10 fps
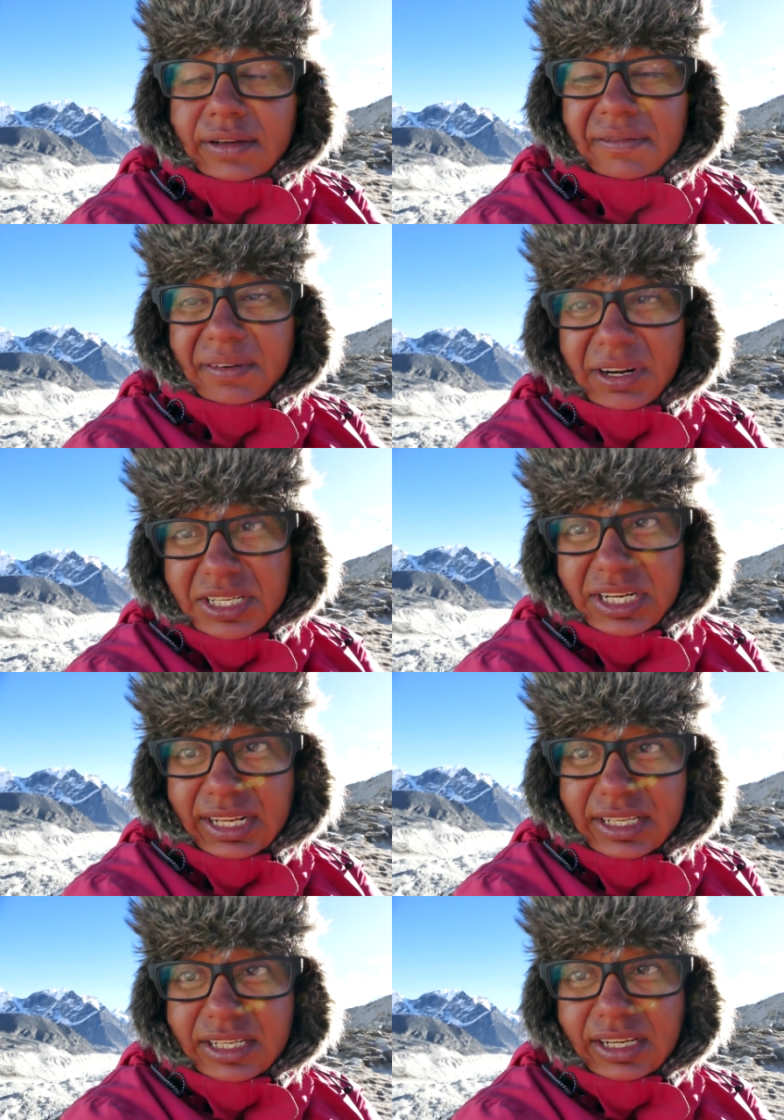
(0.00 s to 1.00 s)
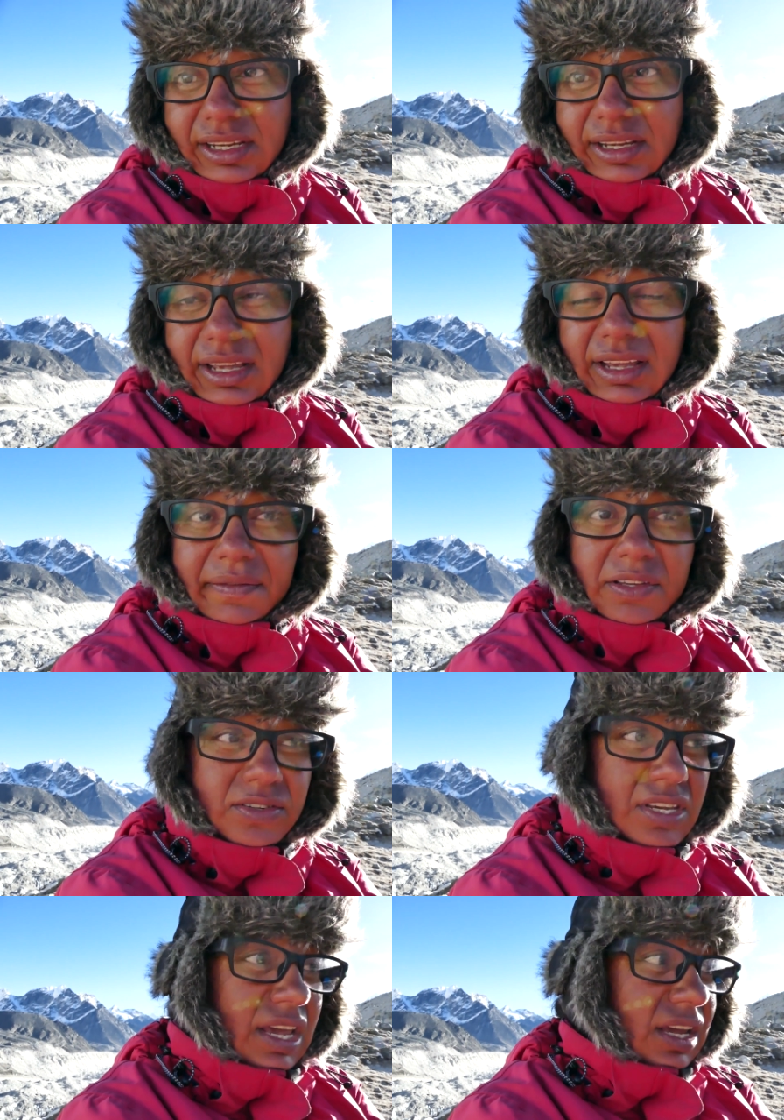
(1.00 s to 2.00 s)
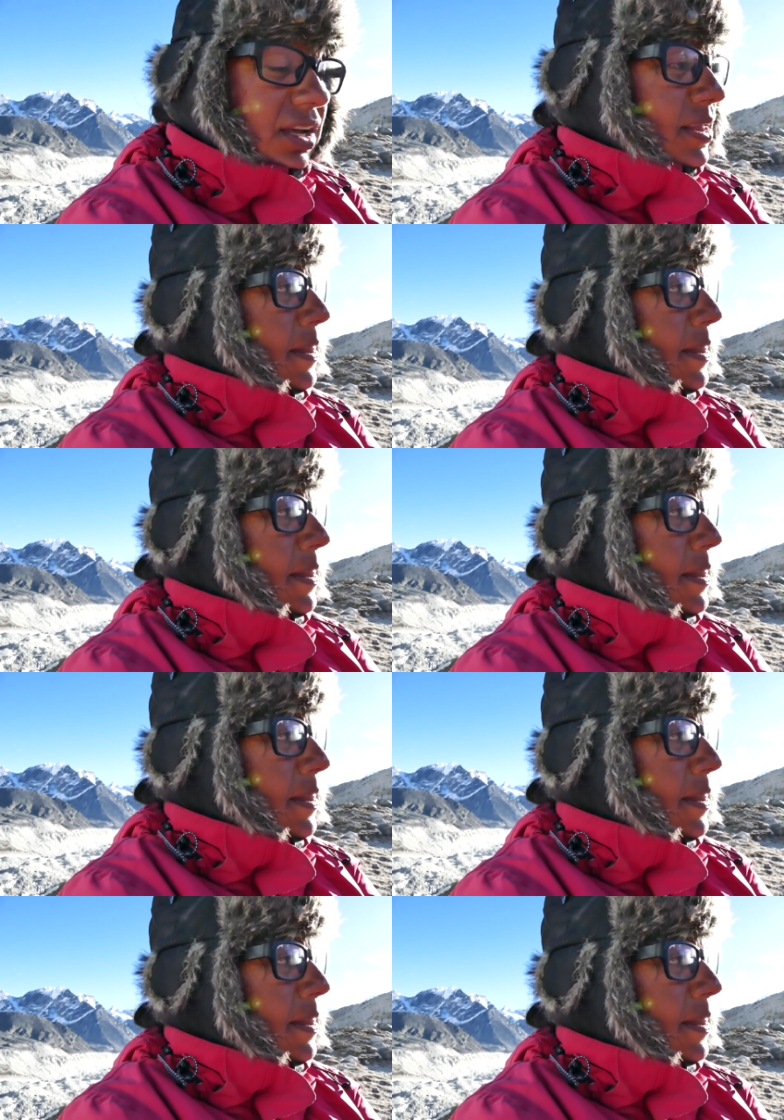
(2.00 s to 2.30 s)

very challenging I have to say